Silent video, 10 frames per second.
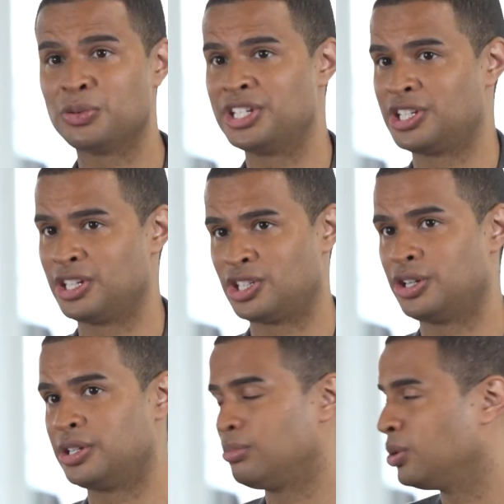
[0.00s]
reaching a
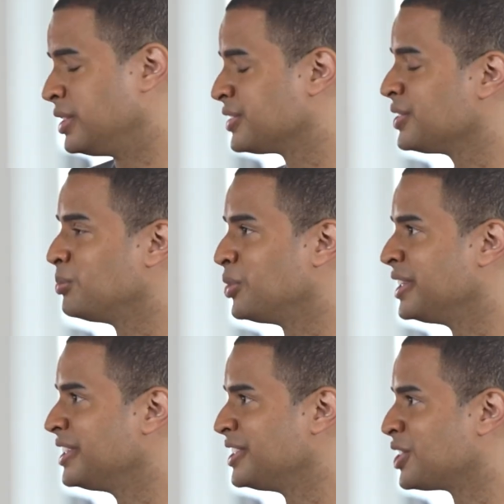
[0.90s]
turning point in some
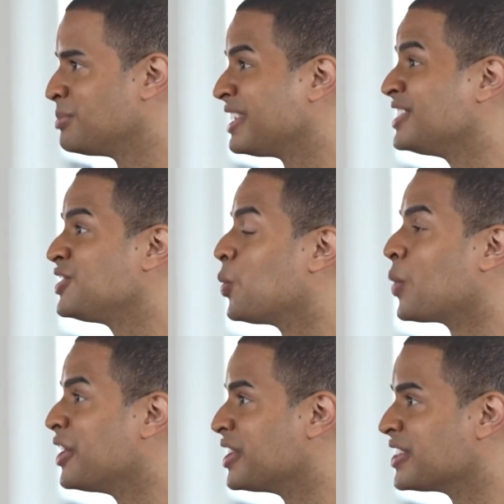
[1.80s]
way, in terms of at least the
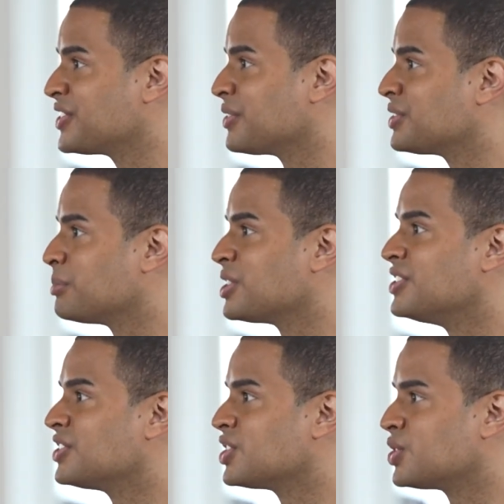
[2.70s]
awareness of some of
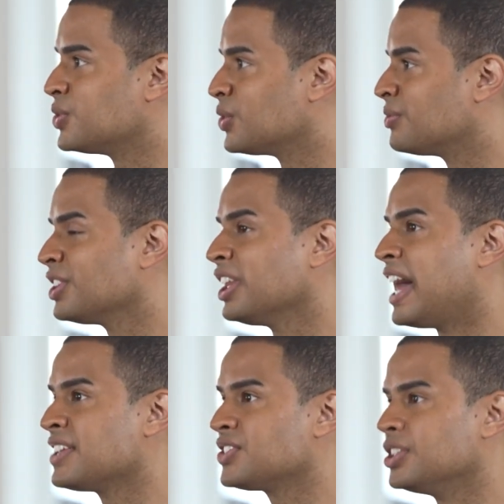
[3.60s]
these issues over the
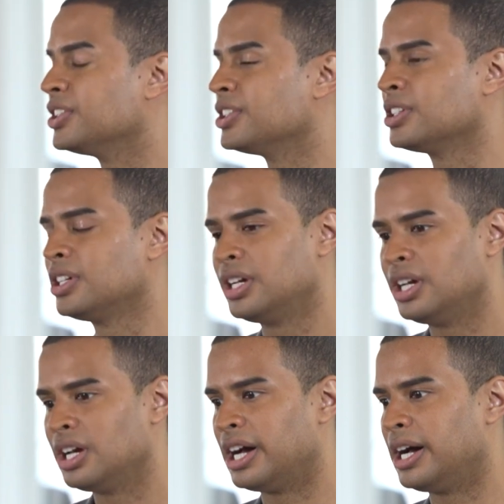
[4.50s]
last year.
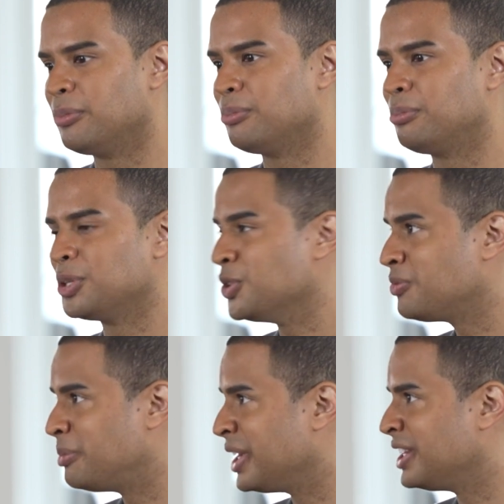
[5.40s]
But
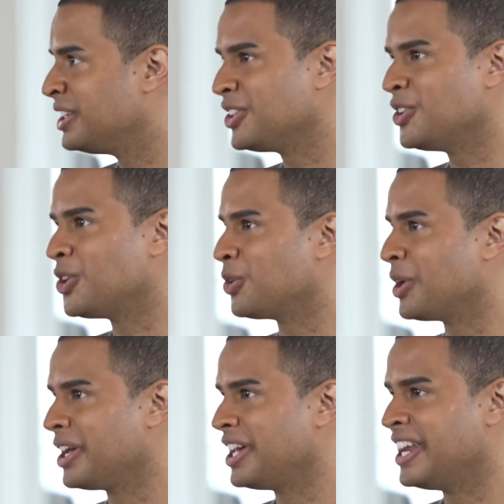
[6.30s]
you've been,
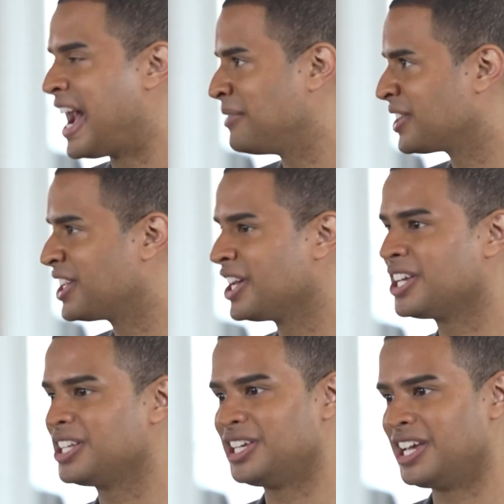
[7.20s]
an
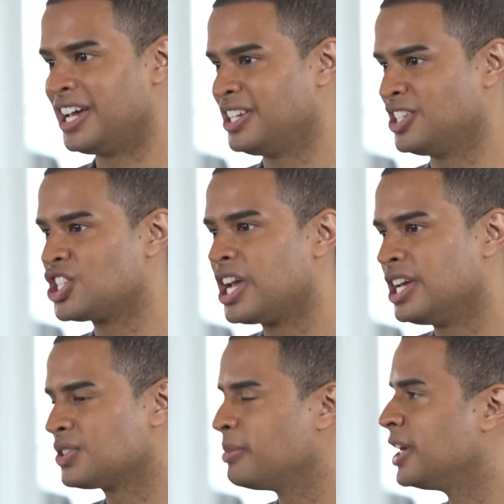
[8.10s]
advocate and a
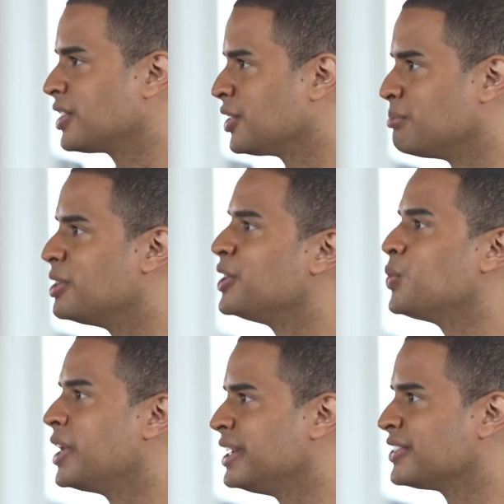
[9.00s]
change maker in many
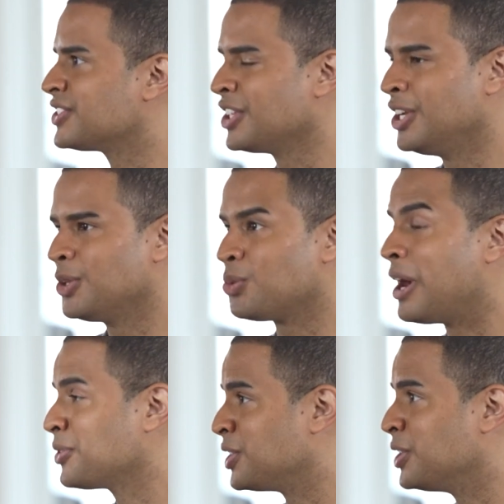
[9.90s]
ways
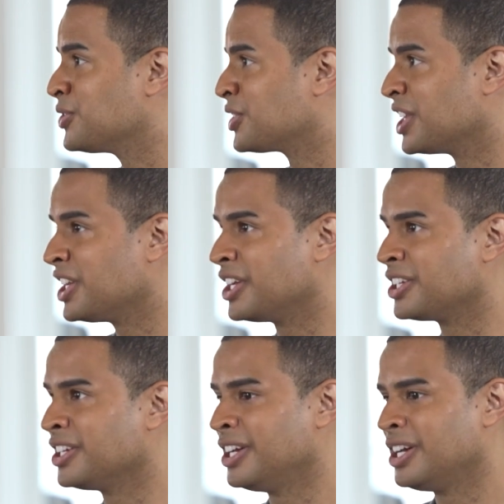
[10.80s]
throughout the years in getting